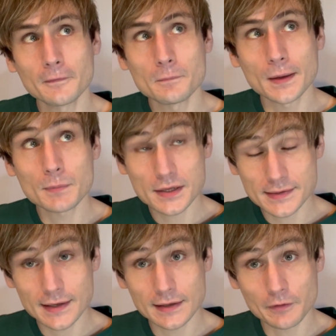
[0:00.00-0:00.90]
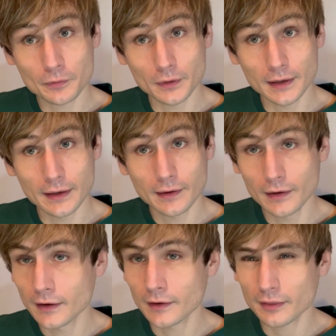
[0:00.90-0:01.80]
made me see it differently,
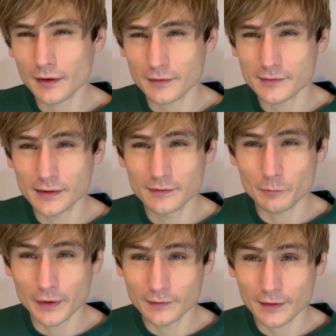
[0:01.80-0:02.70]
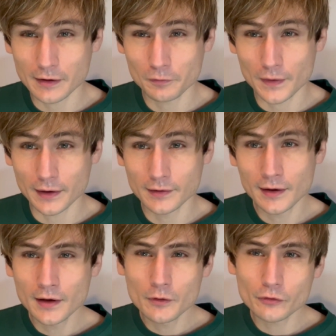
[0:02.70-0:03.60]
and I think I said something to that effect.
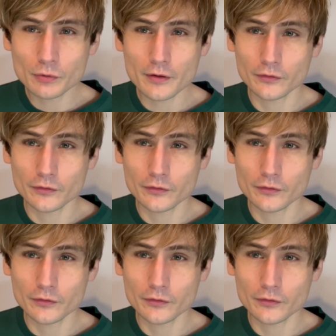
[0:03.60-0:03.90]
It was one of the